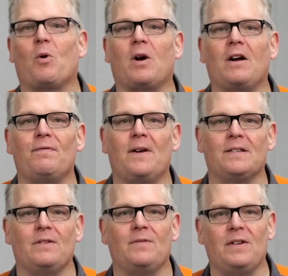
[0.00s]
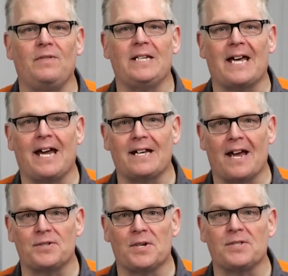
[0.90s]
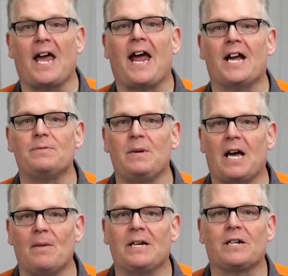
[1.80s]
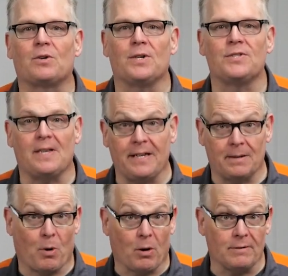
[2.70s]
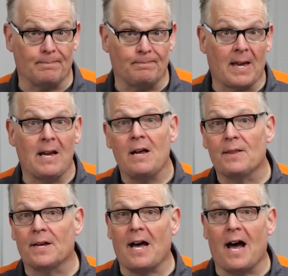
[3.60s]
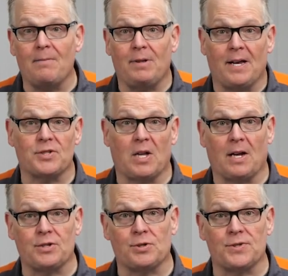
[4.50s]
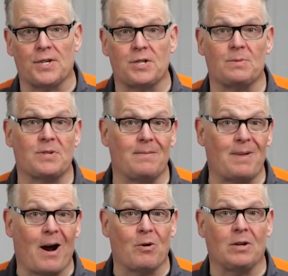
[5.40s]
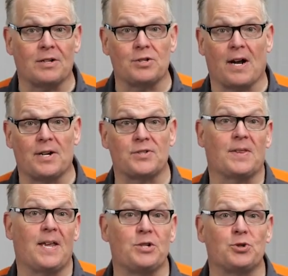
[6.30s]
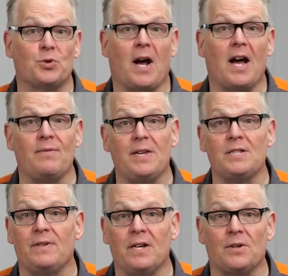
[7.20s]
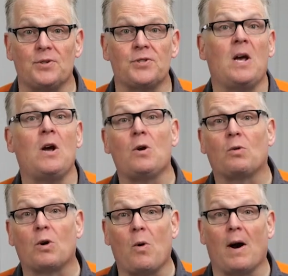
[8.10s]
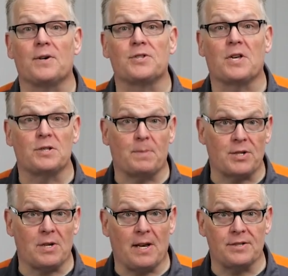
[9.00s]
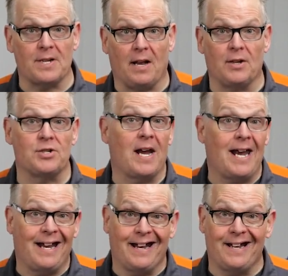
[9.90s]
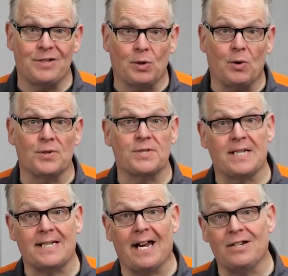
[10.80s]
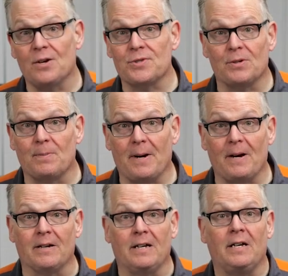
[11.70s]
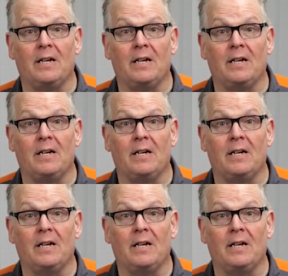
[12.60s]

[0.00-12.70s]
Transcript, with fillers: for effective EV diagnostics has become increasingly important. The complex electrical systems and power electronics that drive these vehicles requires specialized knowledge and tools to diagnose and repair.